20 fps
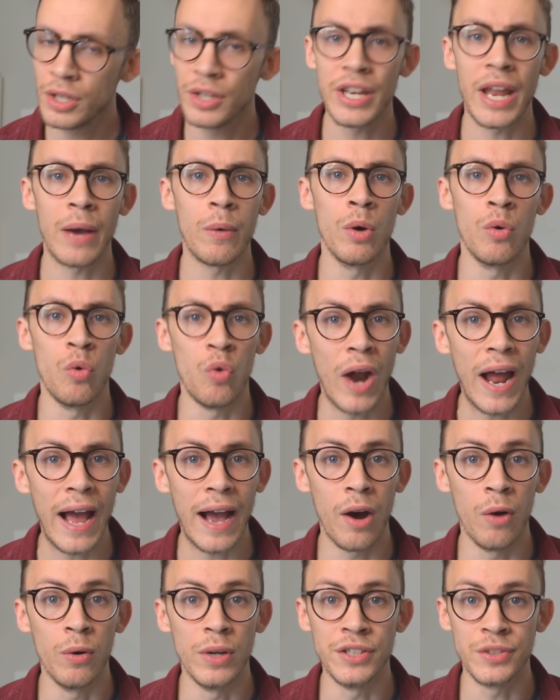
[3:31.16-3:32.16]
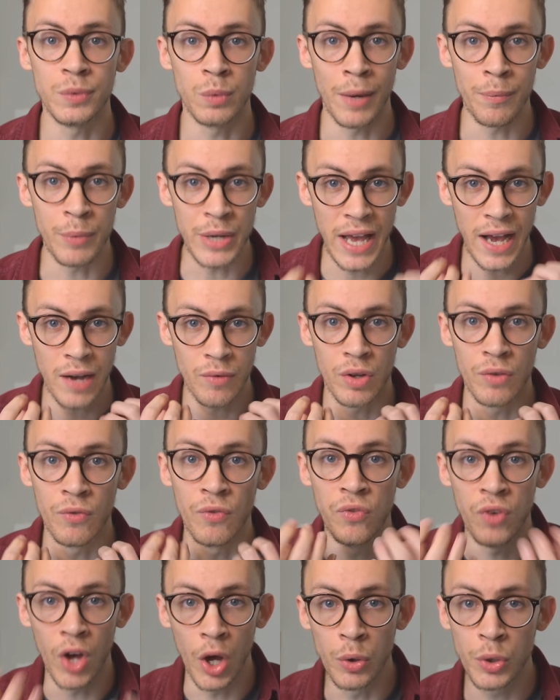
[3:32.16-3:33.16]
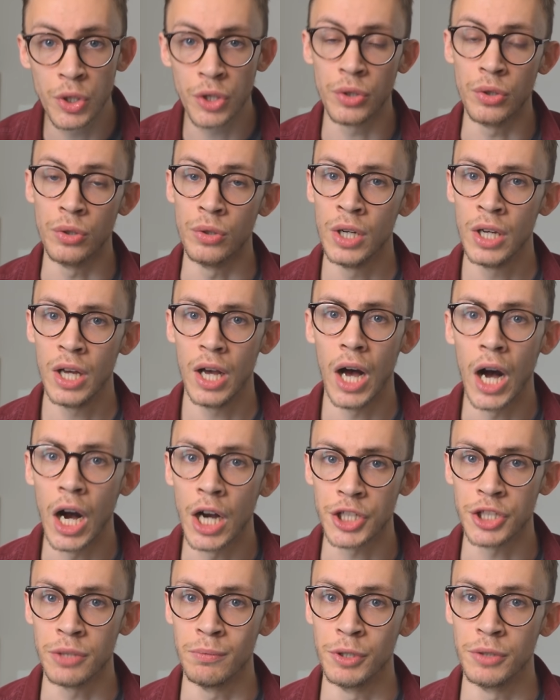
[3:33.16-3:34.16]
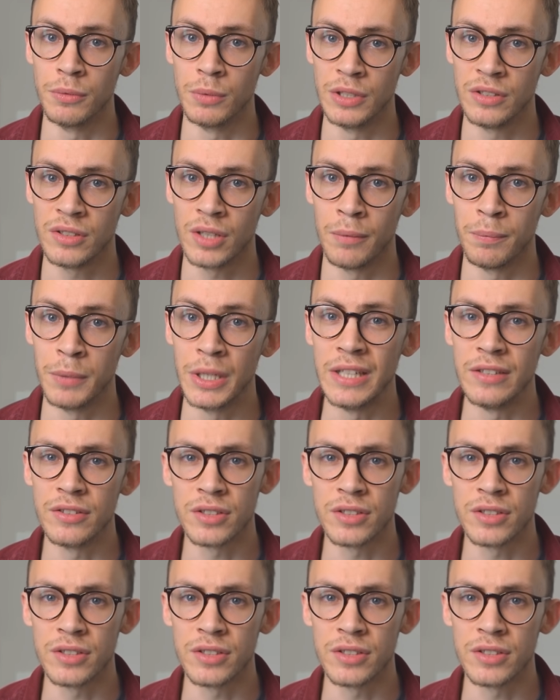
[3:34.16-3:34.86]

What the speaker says: Now a row is when we have a vocal argument with somebody.